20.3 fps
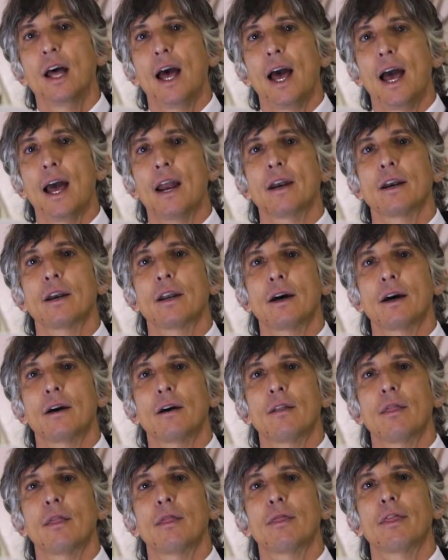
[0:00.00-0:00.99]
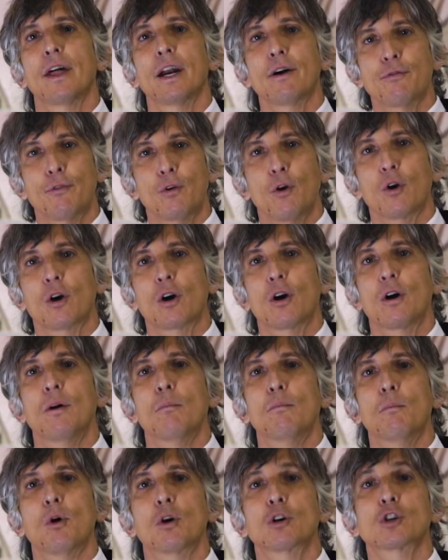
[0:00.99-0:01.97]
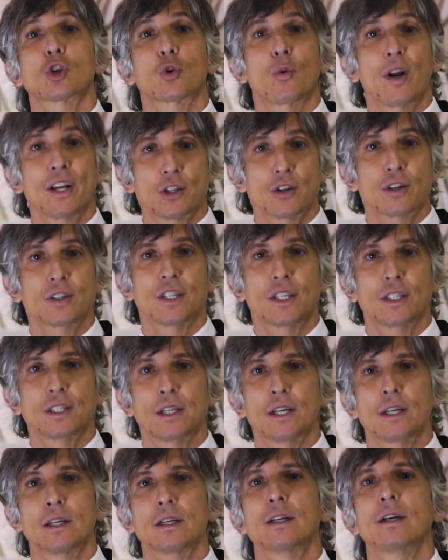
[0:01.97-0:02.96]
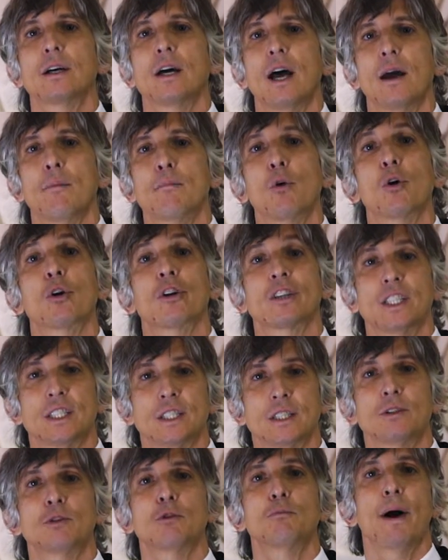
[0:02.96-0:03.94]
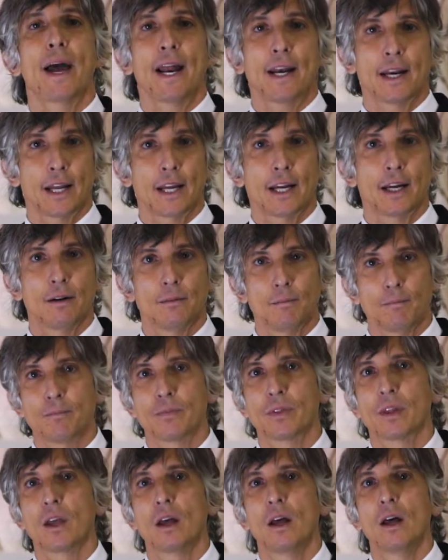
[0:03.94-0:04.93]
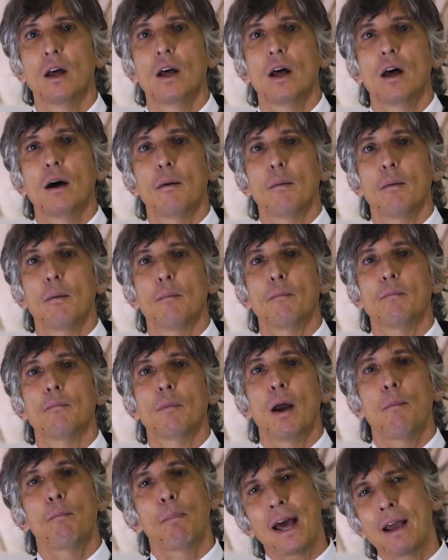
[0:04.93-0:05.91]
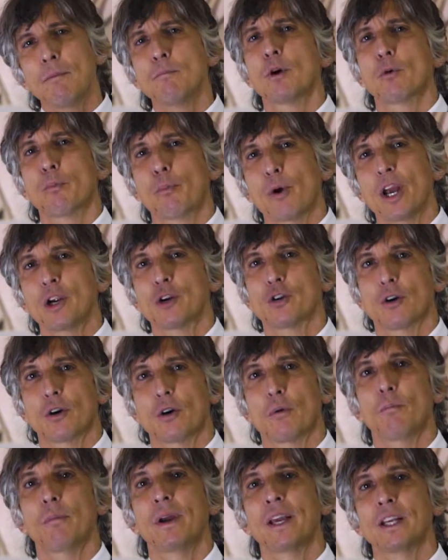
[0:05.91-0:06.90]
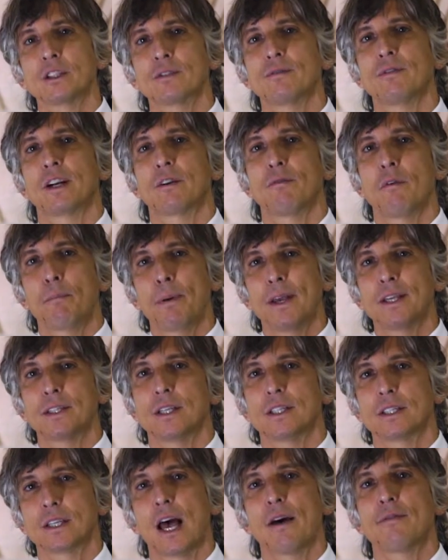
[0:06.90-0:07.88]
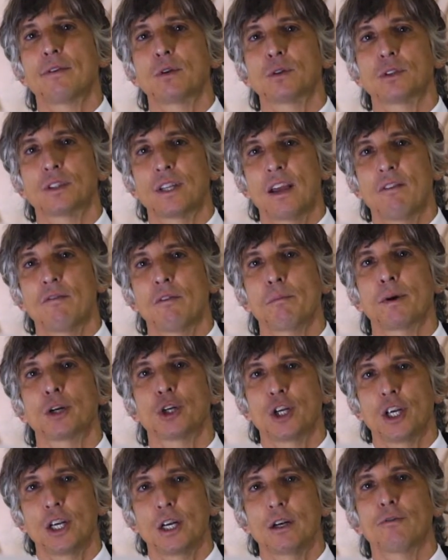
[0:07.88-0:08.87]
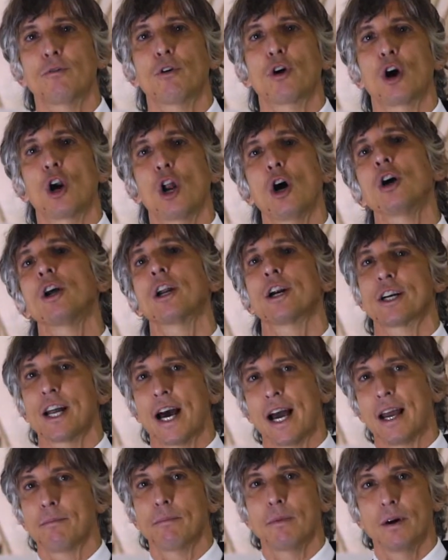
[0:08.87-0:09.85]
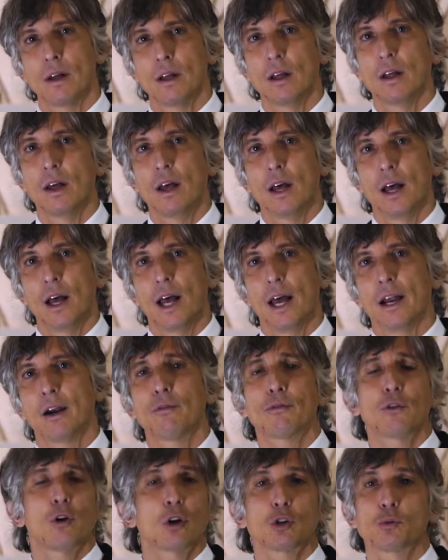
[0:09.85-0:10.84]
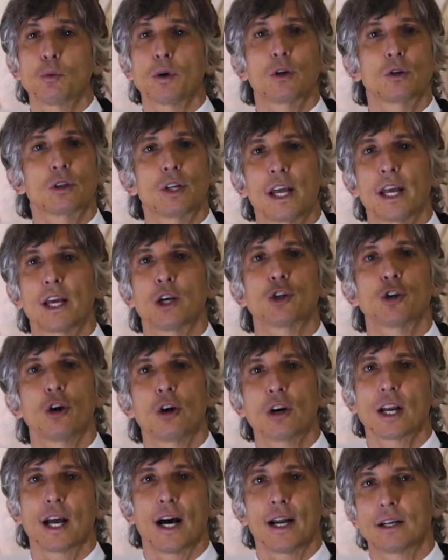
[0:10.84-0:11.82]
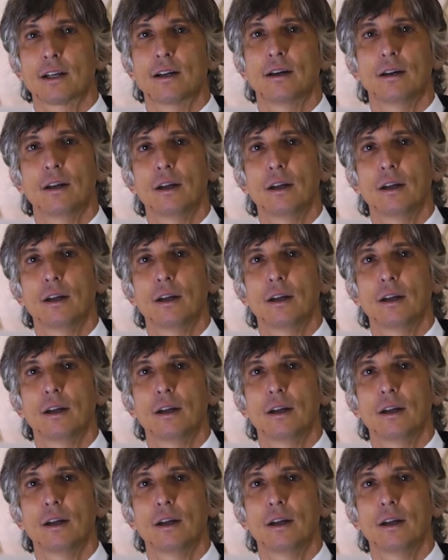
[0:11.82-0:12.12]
and therefore more scratch resistant and more resistant to bending. Applying more pressure means that the pieces have to stay in the machine for a longer time. And of course, we could take a shortcut